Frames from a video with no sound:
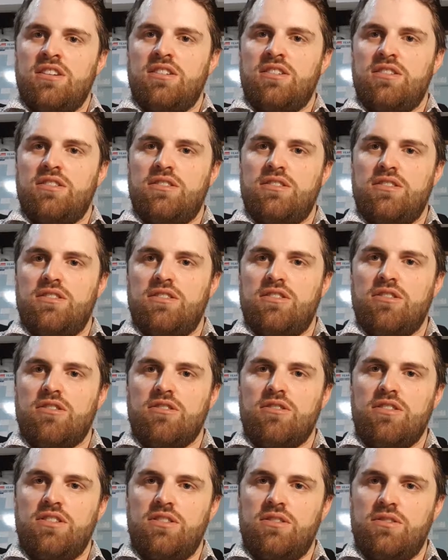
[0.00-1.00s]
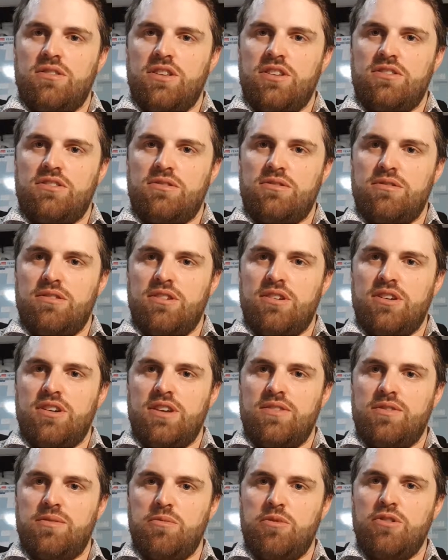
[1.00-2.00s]
you got all these
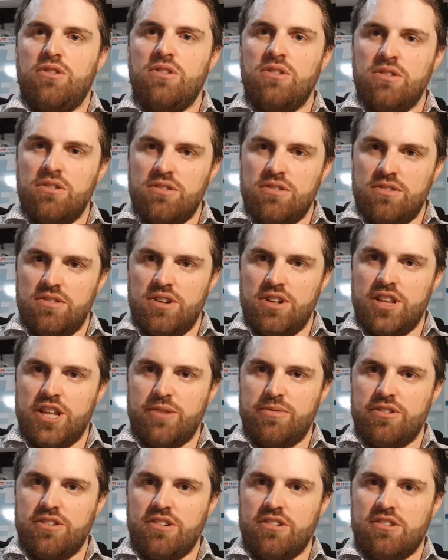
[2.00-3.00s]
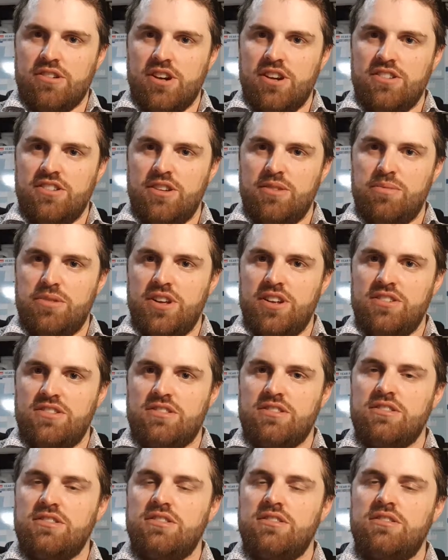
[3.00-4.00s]
even more elaborate and crazy plans
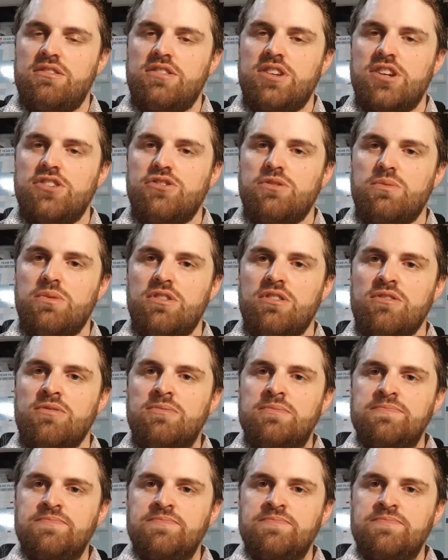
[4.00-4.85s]
to change the world.